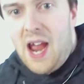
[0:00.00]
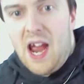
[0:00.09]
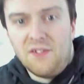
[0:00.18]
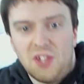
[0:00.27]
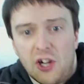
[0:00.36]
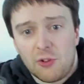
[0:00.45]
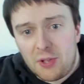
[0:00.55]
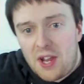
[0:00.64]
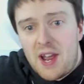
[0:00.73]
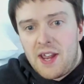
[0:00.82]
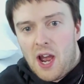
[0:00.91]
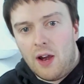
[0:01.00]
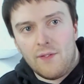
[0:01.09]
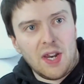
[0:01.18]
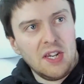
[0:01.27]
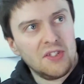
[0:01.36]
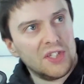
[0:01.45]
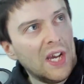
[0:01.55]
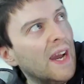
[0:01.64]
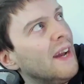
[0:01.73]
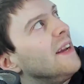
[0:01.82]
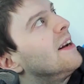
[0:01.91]
And the other one I have is
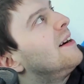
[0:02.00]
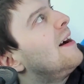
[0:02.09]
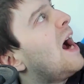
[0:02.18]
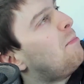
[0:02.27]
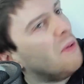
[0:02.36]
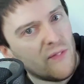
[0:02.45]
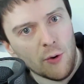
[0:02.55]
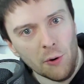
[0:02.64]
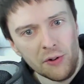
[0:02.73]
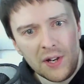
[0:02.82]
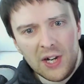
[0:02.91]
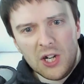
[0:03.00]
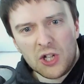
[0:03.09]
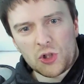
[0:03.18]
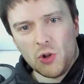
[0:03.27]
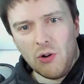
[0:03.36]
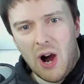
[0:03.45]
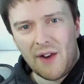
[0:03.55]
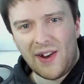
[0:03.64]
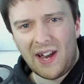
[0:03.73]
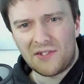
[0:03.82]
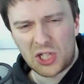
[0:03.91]
a Epiphone. So I've
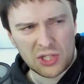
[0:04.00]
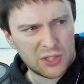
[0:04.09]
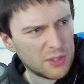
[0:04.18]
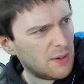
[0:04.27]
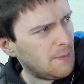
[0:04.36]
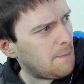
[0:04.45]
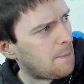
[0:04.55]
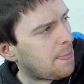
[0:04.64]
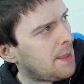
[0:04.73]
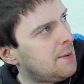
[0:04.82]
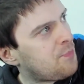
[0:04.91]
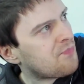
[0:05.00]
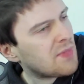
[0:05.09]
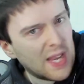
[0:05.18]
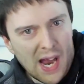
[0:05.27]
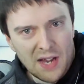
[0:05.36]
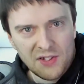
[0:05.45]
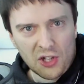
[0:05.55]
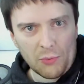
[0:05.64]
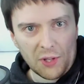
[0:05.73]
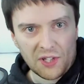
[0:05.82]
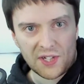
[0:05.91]
had this... And the other
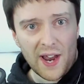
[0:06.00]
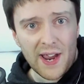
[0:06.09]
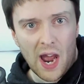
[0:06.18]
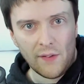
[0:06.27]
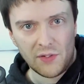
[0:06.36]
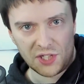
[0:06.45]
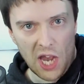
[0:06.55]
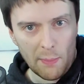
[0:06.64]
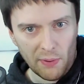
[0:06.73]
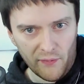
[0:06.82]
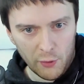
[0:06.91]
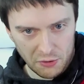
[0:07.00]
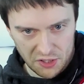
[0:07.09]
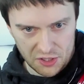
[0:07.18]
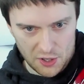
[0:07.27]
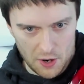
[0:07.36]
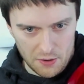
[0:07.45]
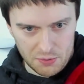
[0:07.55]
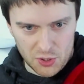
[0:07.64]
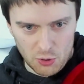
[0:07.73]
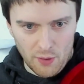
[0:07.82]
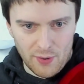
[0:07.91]
one that I have is an Epiphone guitar.
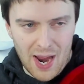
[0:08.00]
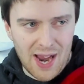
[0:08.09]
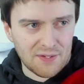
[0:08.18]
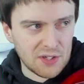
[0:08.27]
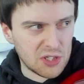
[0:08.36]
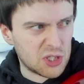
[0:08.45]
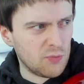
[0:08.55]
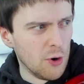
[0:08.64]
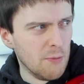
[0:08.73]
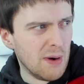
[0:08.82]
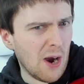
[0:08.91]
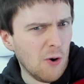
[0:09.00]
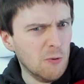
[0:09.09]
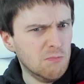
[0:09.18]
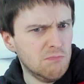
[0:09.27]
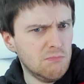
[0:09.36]
So I've had this for about...